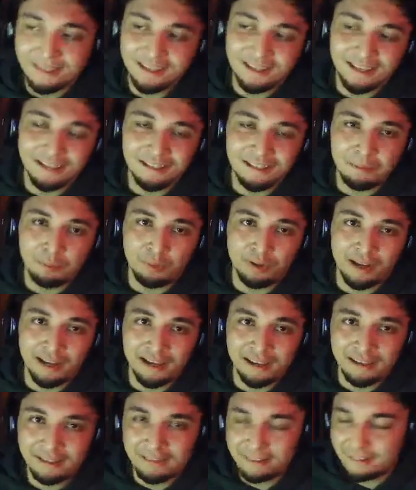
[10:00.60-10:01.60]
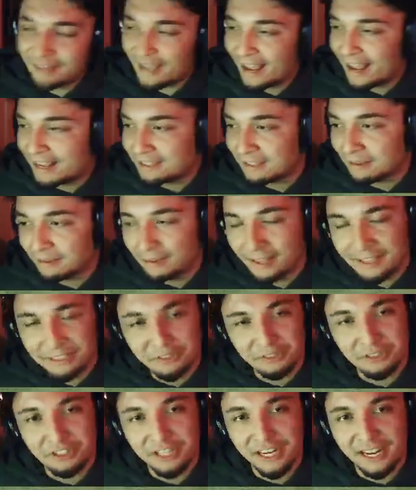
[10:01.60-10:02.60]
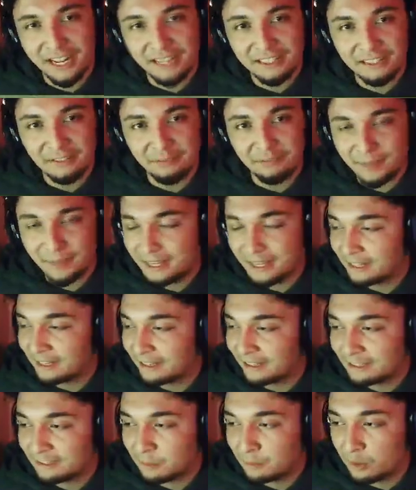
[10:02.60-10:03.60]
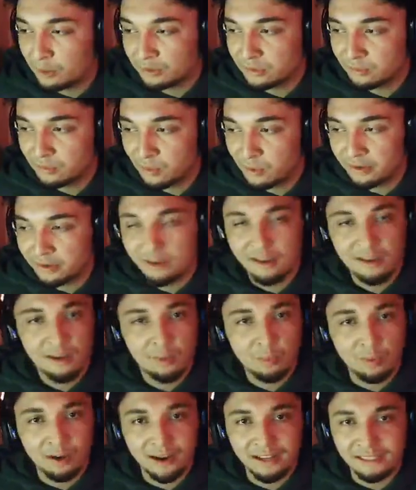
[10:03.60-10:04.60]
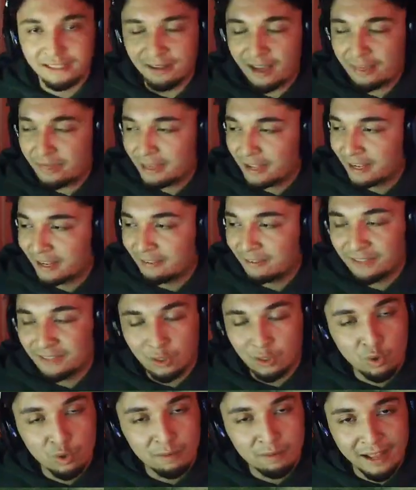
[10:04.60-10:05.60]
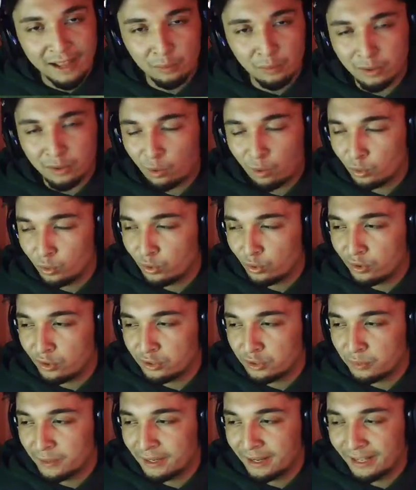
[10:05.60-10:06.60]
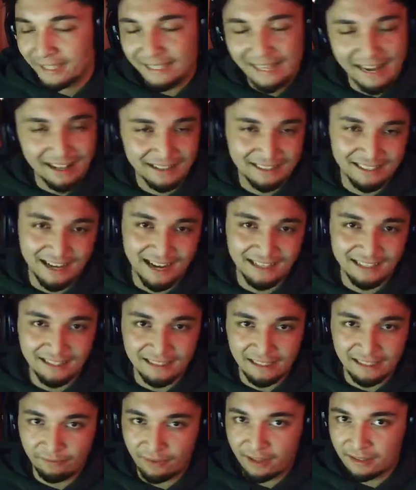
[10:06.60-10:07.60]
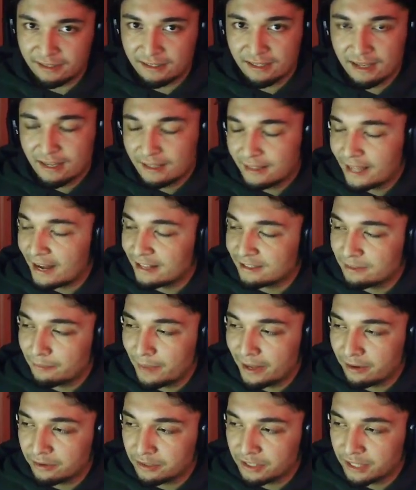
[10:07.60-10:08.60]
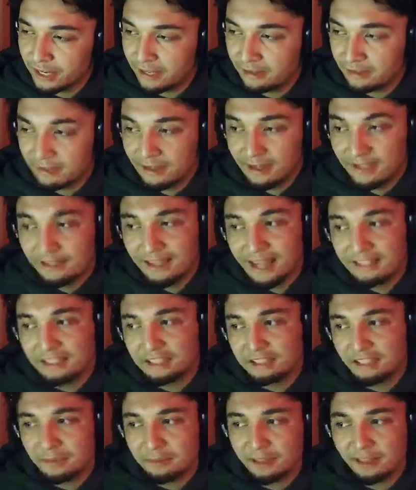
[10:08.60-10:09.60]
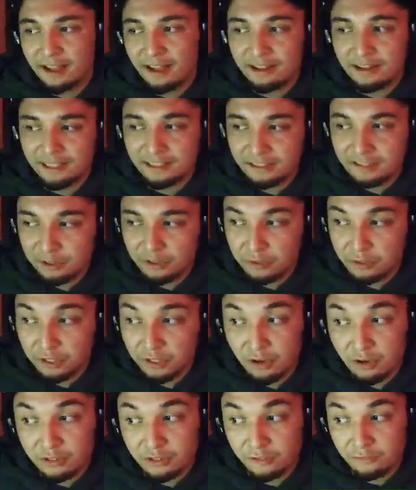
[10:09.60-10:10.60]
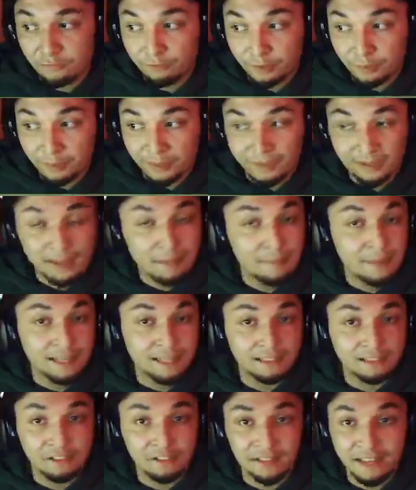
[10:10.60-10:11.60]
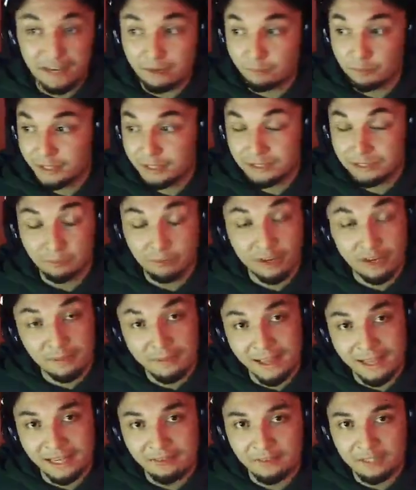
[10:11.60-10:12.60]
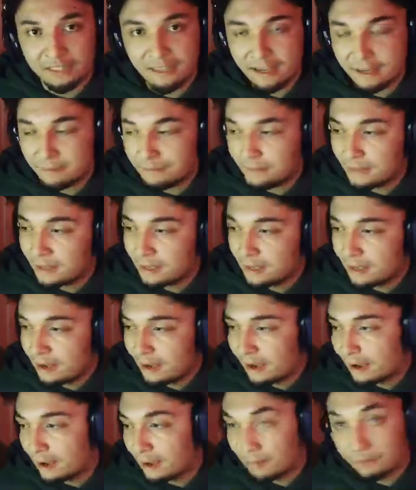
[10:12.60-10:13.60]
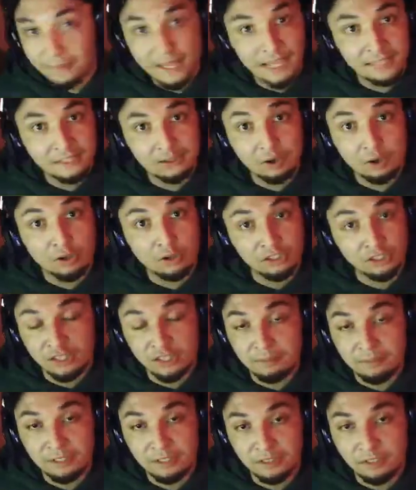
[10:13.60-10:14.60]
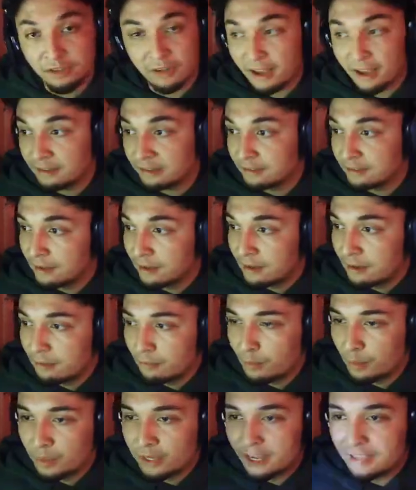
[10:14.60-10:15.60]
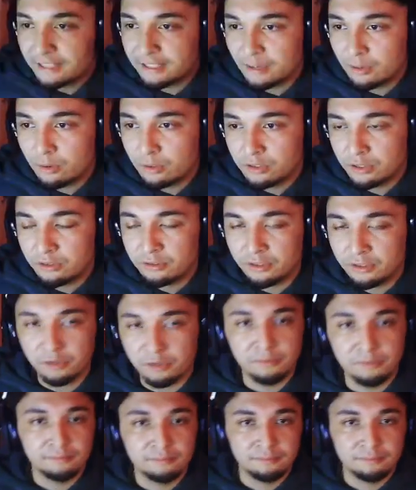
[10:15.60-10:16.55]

is a play that has a lesser chance of being an explosive one, whereas I think if the quarterback were to hold on to it and get outside the defense, that is a better chance. That's just something I like to do. You can also flip it and make it so that it reads the running back every time. That's all just up to you guys. What you guys can also do